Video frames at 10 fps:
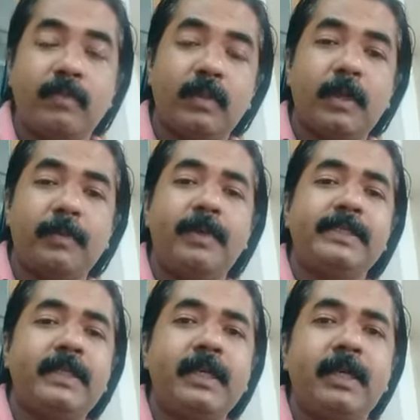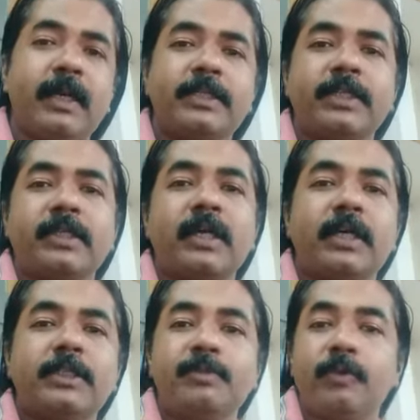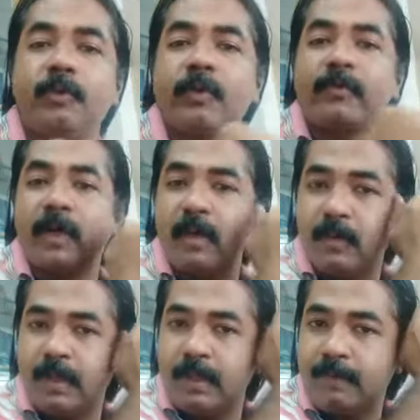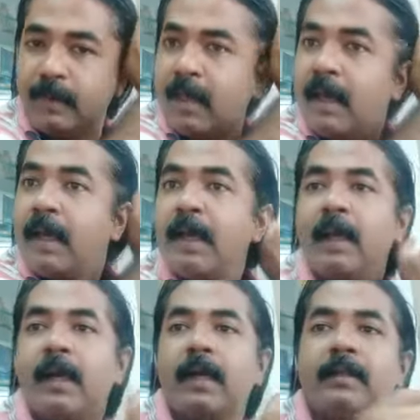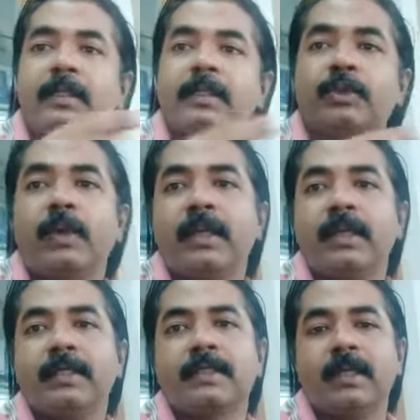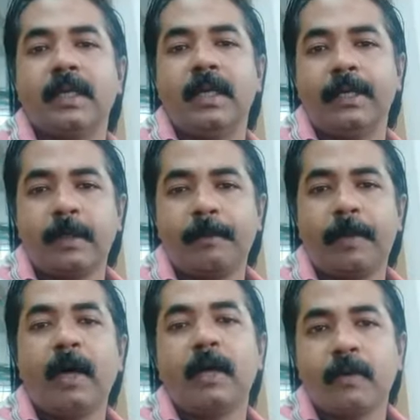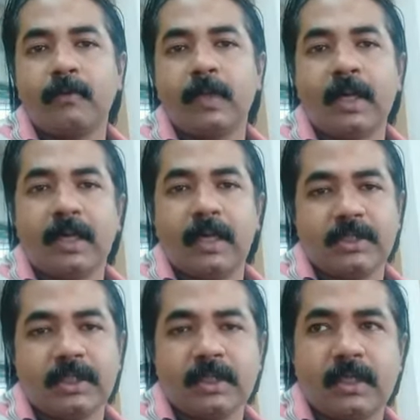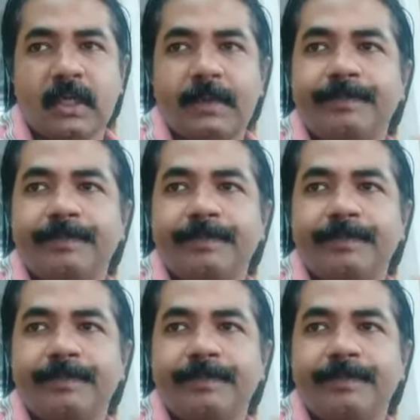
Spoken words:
The preceding nakshatra is Purva Phalguni. This one is the later part of that nakshatra.